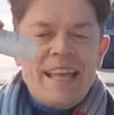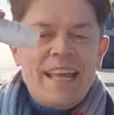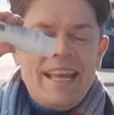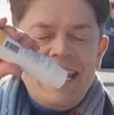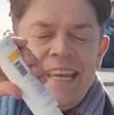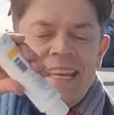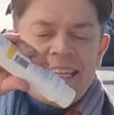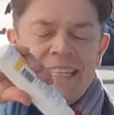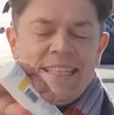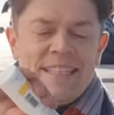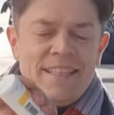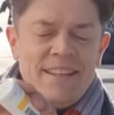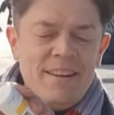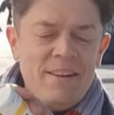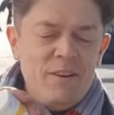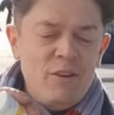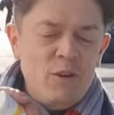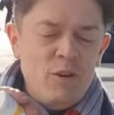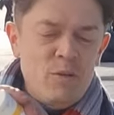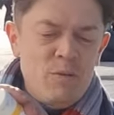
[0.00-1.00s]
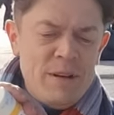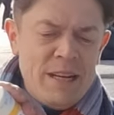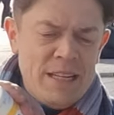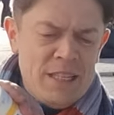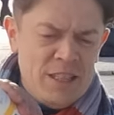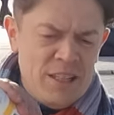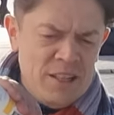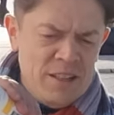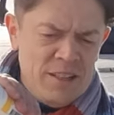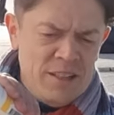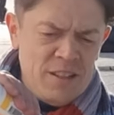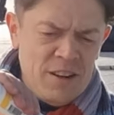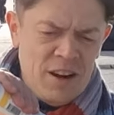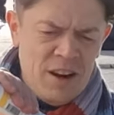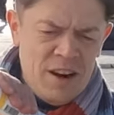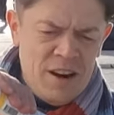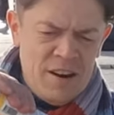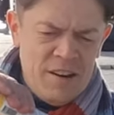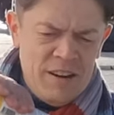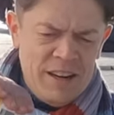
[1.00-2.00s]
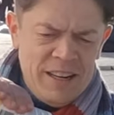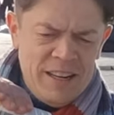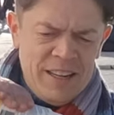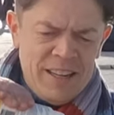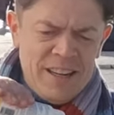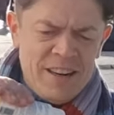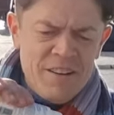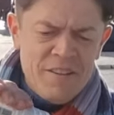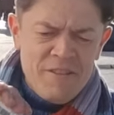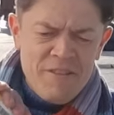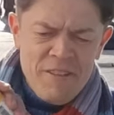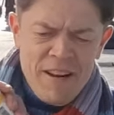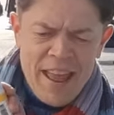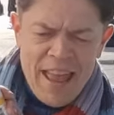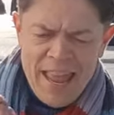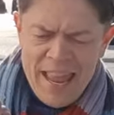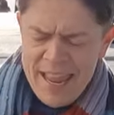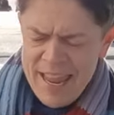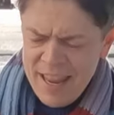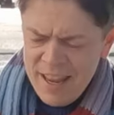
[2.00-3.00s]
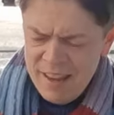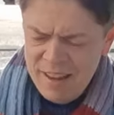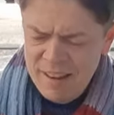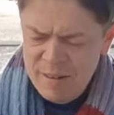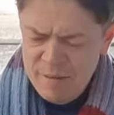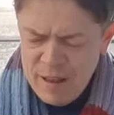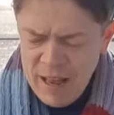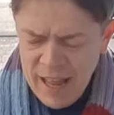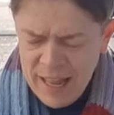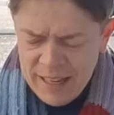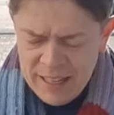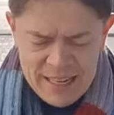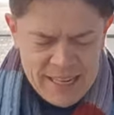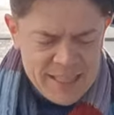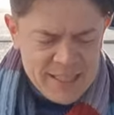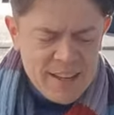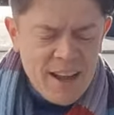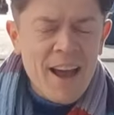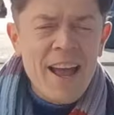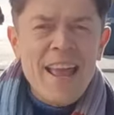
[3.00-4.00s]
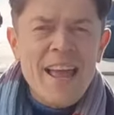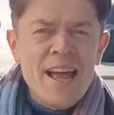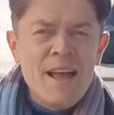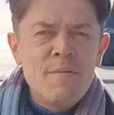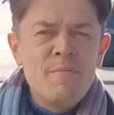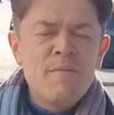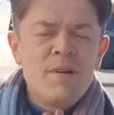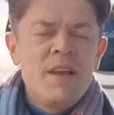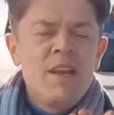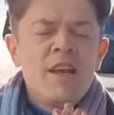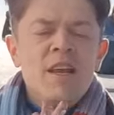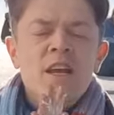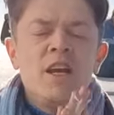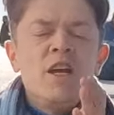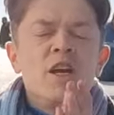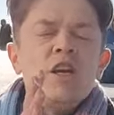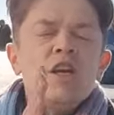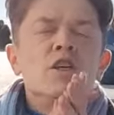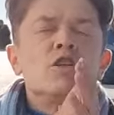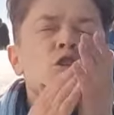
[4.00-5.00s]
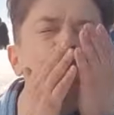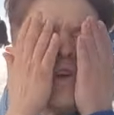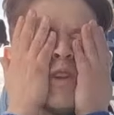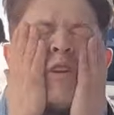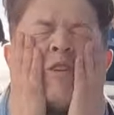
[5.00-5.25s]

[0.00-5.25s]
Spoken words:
In the Easter, Norwegians are gray. At least I am. So